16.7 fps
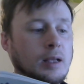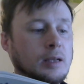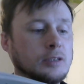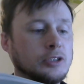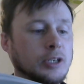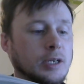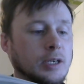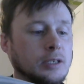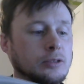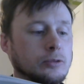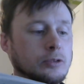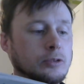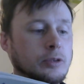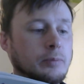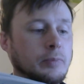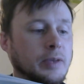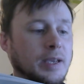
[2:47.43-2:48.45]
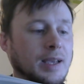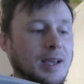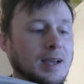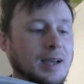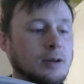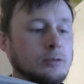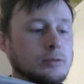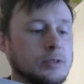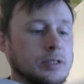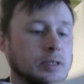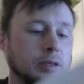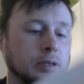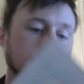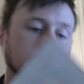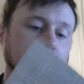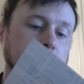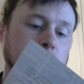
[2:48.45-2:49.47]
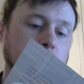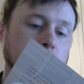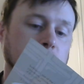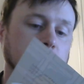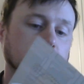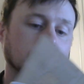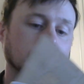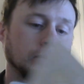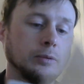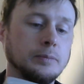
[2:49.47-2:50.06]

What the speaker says: Jack saw something outside the window